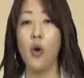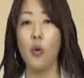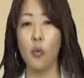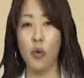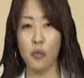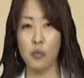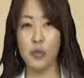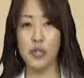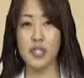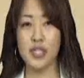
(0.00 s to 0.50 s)

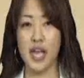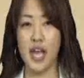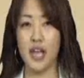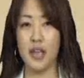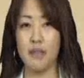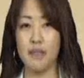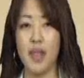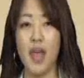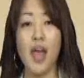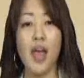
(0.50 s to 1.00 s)
One more
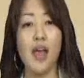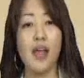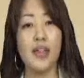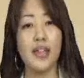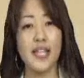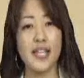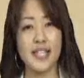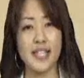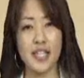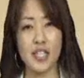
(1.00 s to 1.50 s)
time.
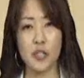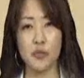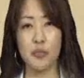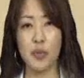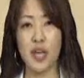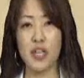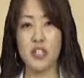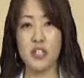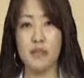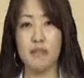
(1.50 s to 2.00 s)
This
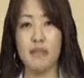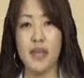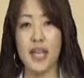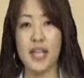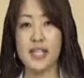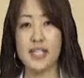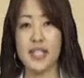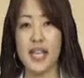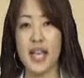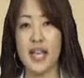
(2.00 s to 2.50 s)
expression
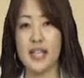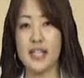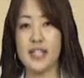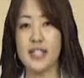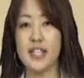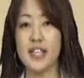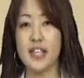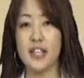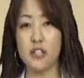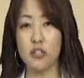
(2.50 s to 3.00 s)
makes
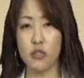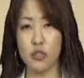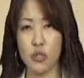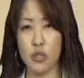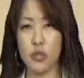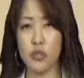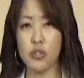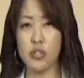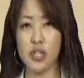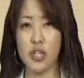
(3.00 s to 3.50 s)
sense is
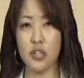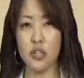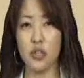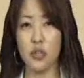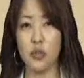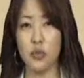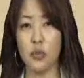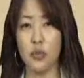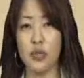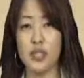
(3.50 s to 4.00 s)
usually
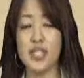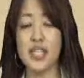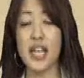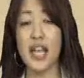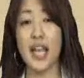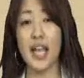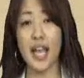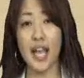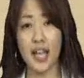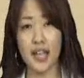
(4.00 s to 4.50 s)
used
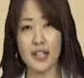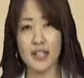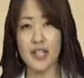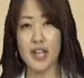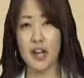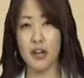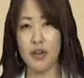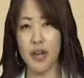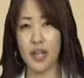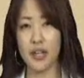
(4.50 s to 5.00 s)

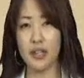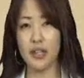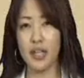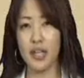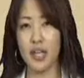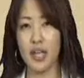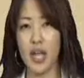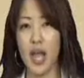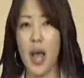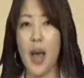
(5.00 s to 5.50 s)

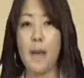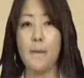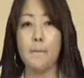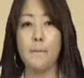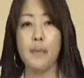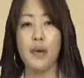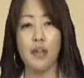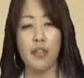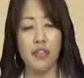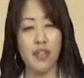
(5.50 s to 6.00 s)
indirectly,
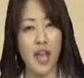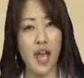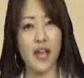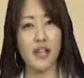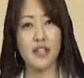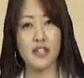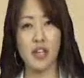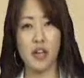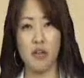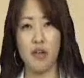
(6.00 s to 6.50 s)
but
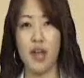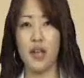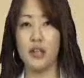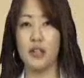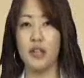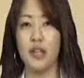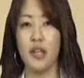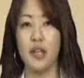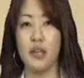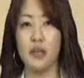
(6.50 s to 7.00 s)
not
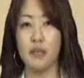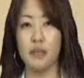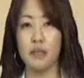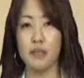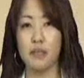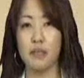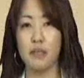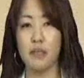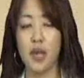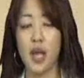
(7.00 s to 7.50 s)
directly.
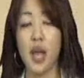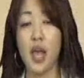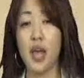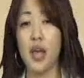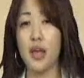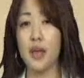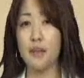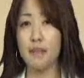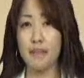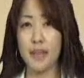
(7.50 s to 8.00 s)

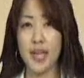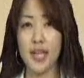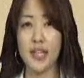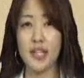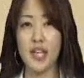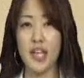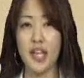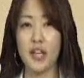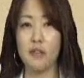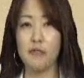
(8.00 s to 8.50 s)

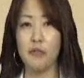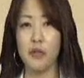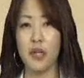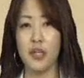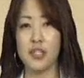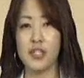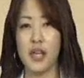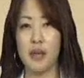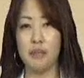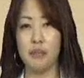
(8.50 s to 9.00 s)
Meaning, for
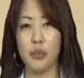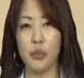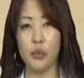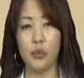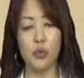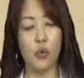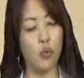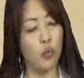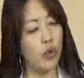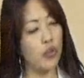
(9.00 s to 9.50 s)

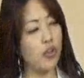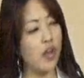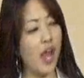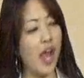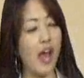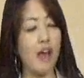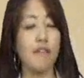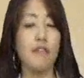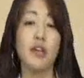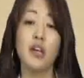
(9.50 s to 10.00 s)
example, when you're
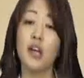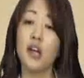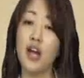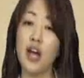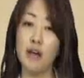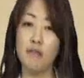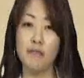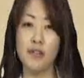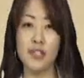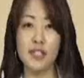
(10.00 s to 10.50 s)
having a
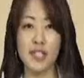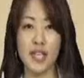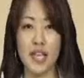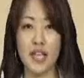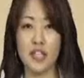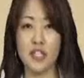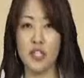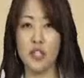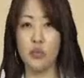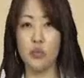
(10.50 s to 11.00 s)

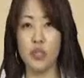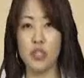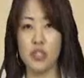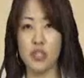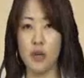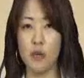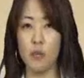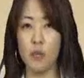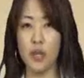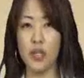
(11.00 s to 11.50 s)
conversation with
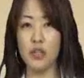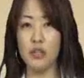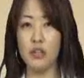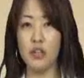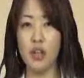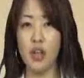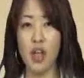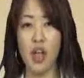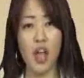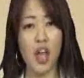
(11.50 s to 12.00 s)
someone
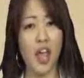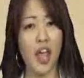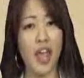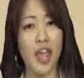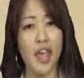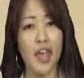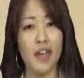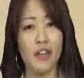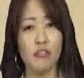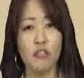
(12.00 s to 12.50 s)

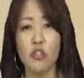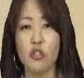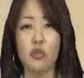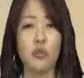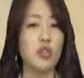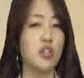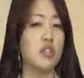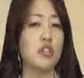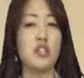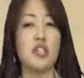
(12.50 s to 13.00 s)
and you
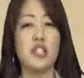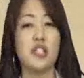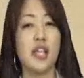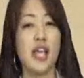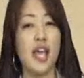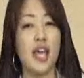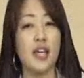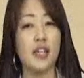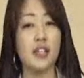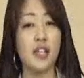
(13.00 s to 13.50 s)
don't
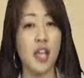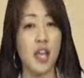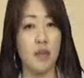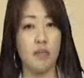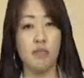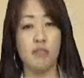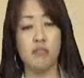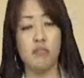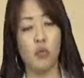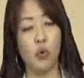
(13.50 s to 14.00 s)
understand
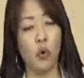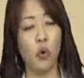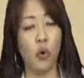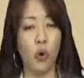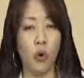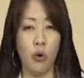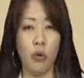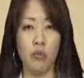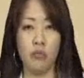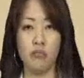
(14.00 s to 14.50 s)
him or
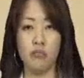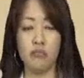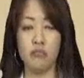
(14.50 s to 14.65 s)
her,